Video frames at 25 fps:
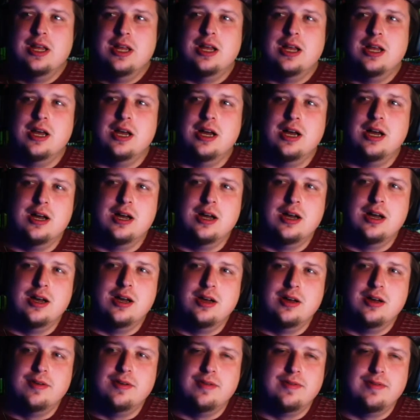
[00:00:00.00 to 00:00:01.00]

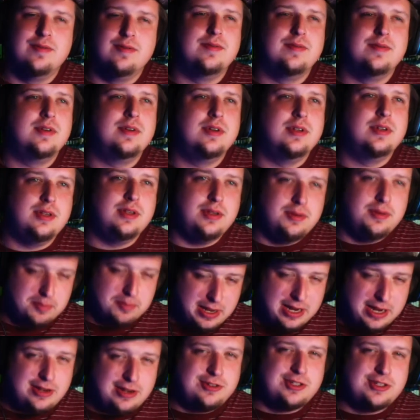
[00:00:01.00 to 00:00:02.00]
Uh,
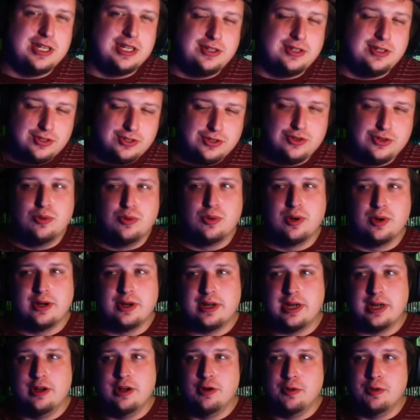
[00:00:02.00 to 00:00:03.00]
Many Saints of Newark.
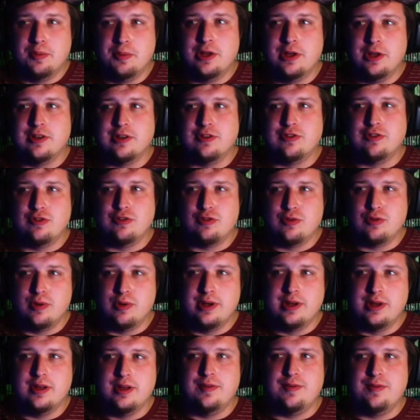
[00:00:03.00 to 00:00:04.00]
I hope you guys enjoyed
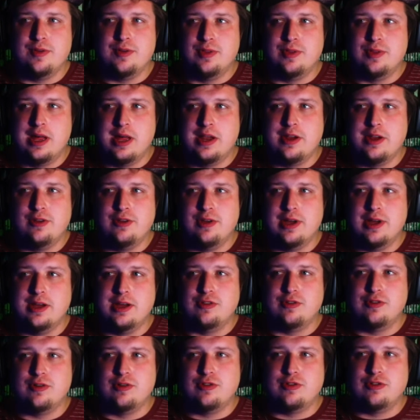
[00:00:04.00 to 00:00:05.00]
it. If a lot of you
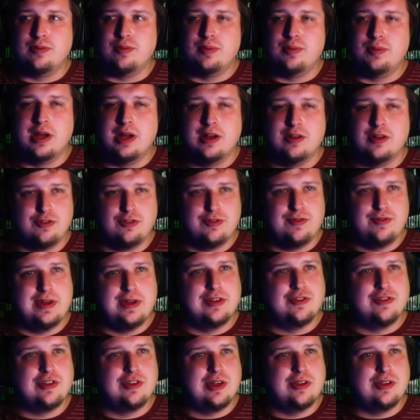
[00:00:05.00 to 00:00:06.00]
guys are Sopranos
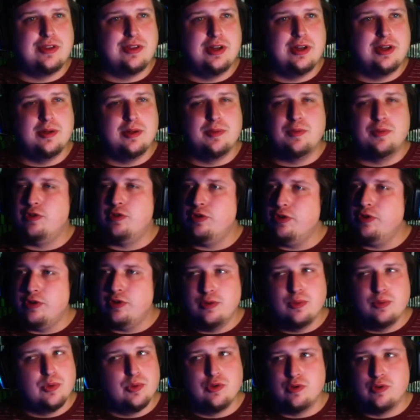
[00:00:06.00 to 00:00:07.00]
fans out there, I'm sure
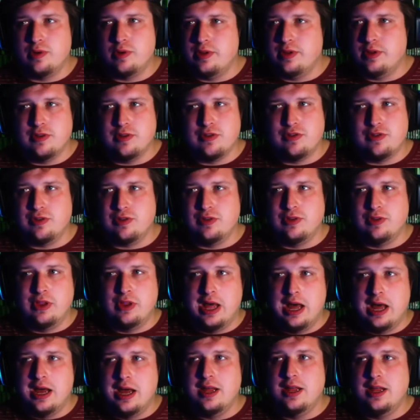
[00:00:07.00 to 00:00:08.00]
you enjoyed this a
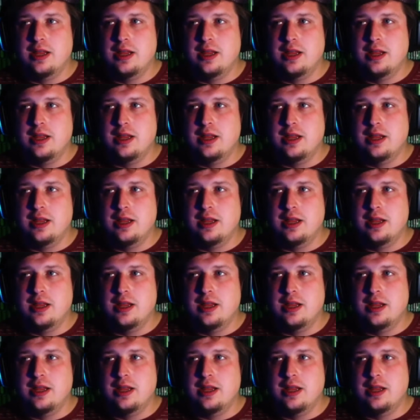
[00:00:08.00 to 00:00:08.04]
lot.